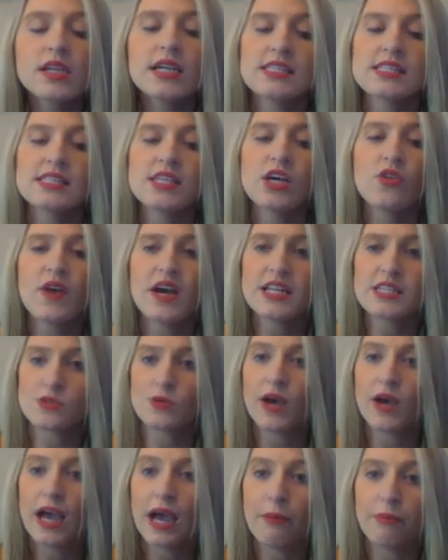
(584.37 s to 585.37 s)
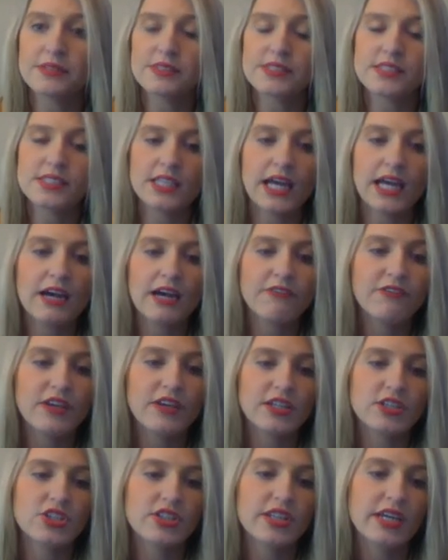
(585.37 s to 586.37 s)
And so that's what happens to that
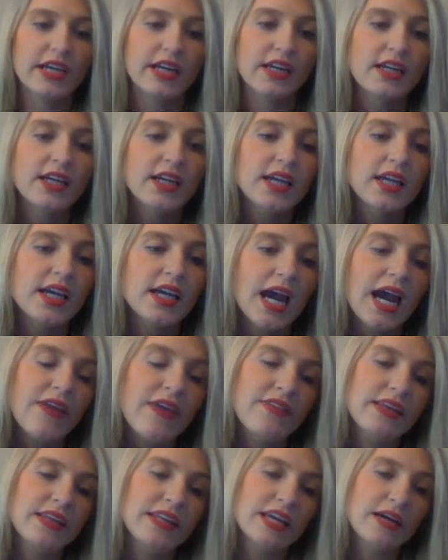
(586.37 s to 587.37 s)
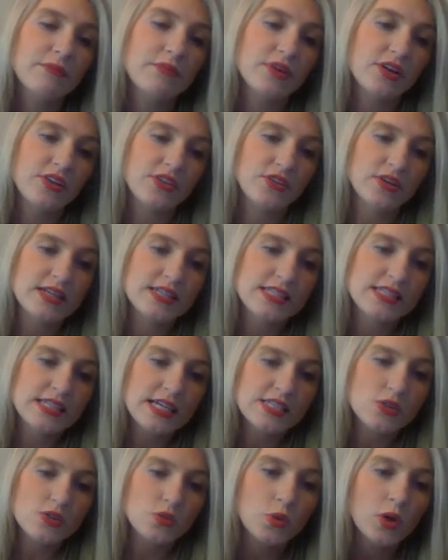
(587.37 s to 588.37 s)
fish there. And then number 3
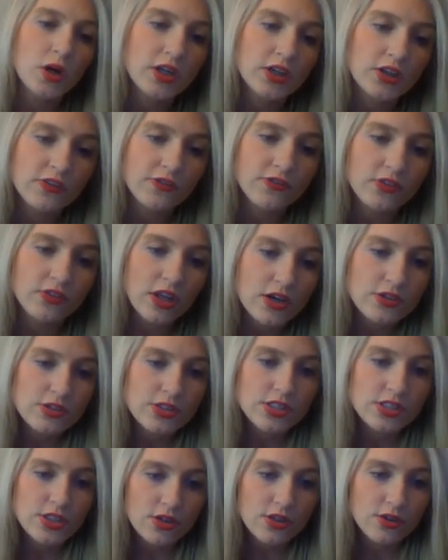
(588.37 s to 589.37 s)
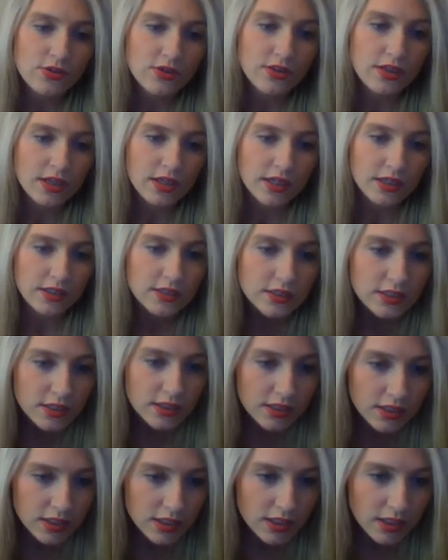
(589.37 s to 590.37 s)
says water flows to the
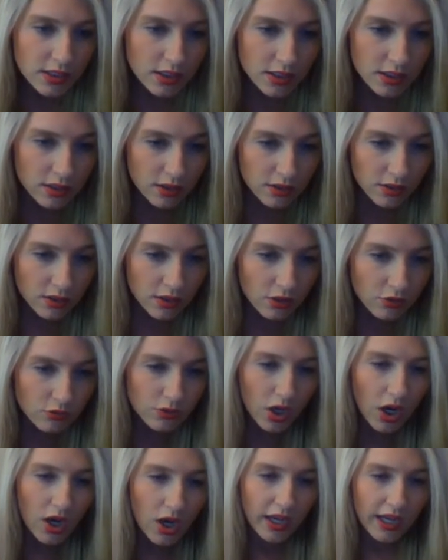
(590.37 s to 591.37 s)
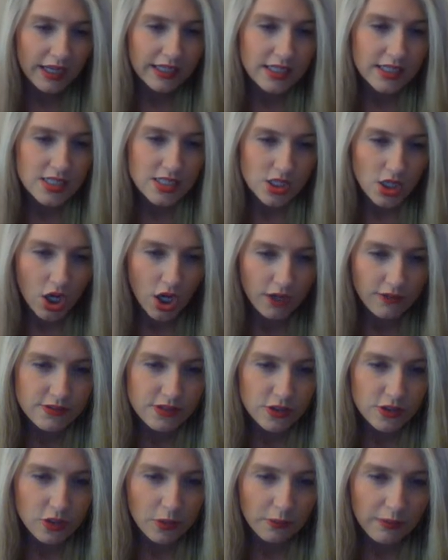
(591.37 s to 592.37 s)
Rock and
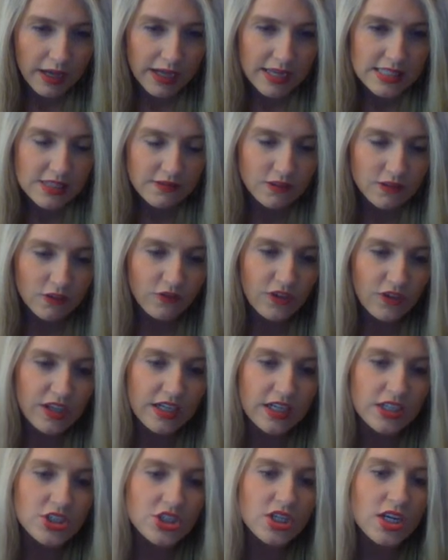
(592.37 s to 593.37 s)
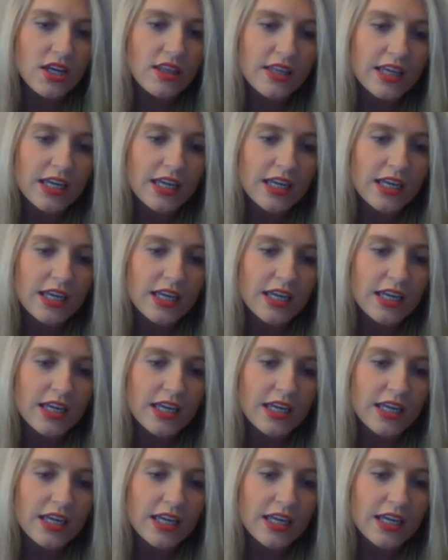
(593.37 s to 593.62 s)
dissolves the remains of the fish.